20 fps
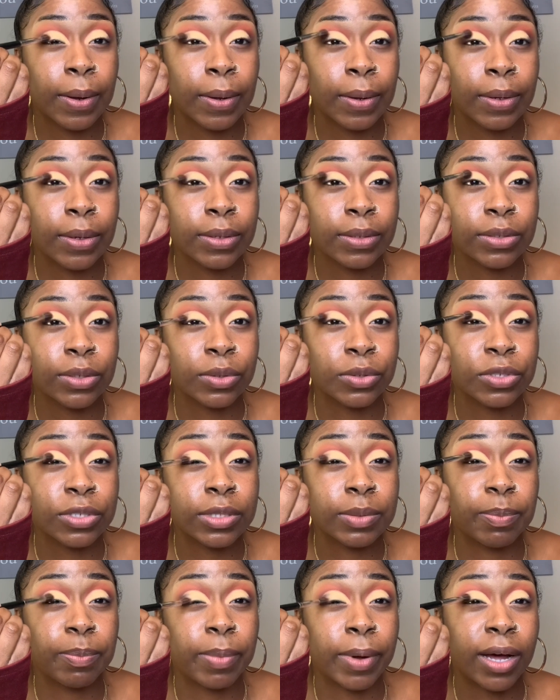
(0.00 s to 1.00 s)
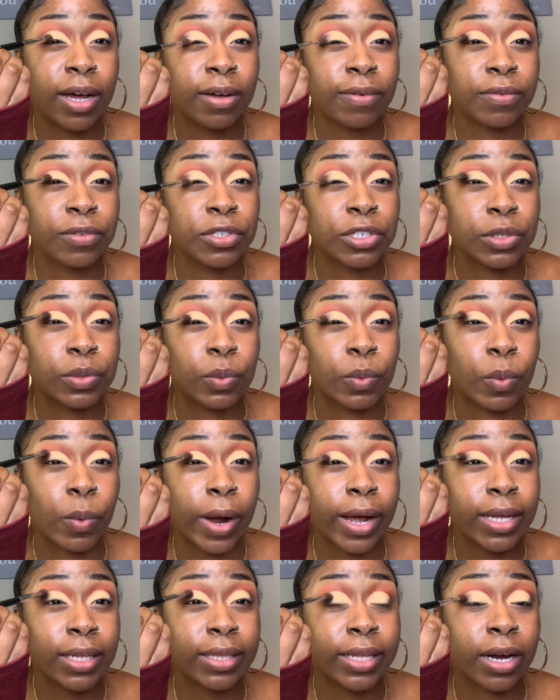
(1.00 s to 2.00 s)
So just buff, just
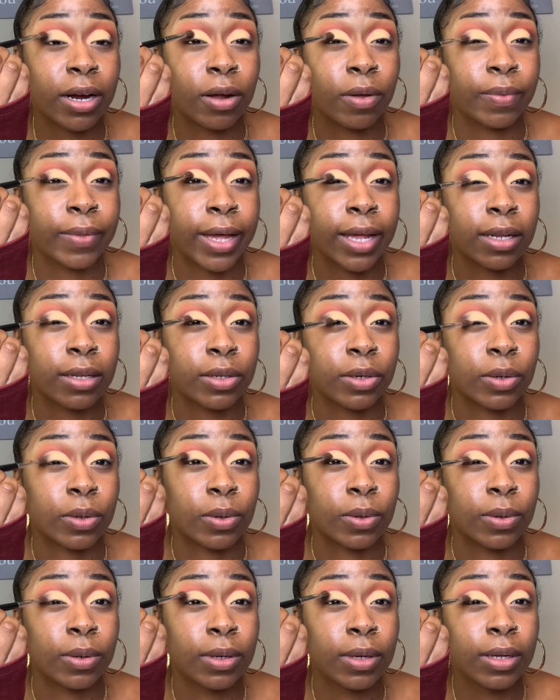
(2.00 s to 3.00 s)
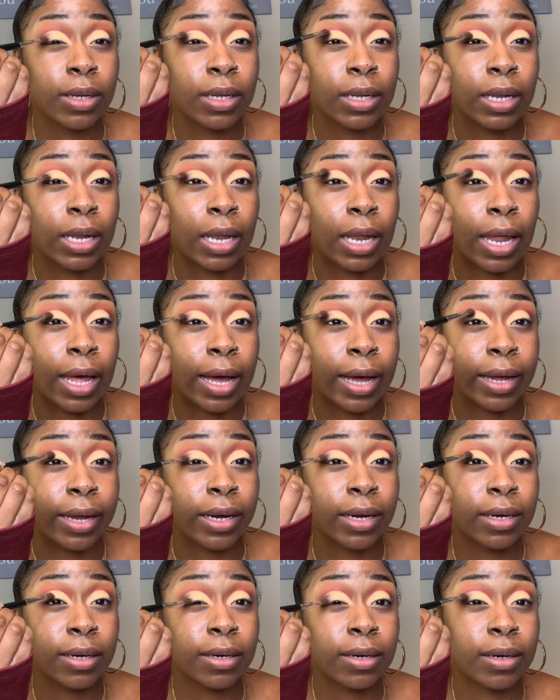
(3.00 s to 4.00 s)
right there on that little
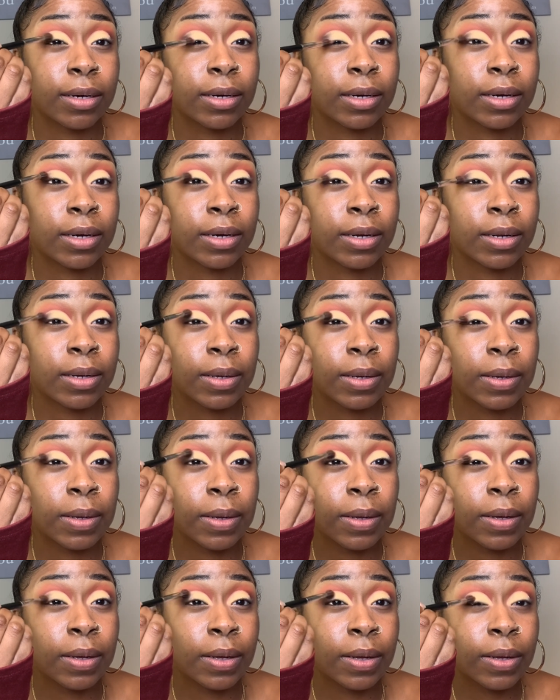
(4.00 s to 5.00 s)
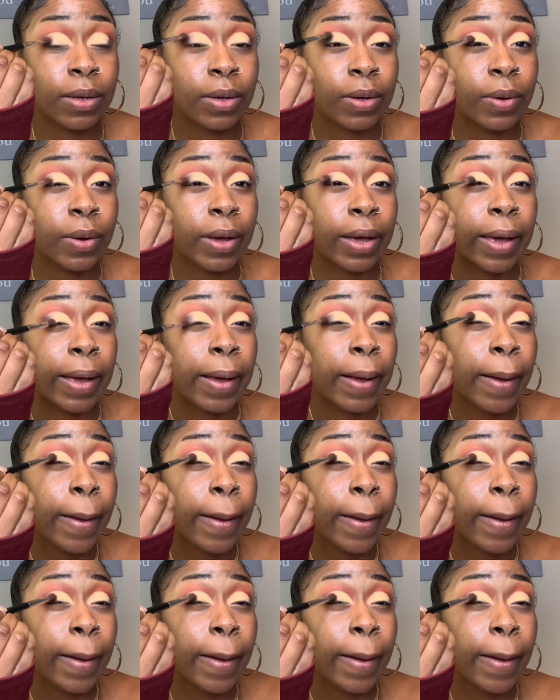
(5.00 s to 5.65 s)
line, okay?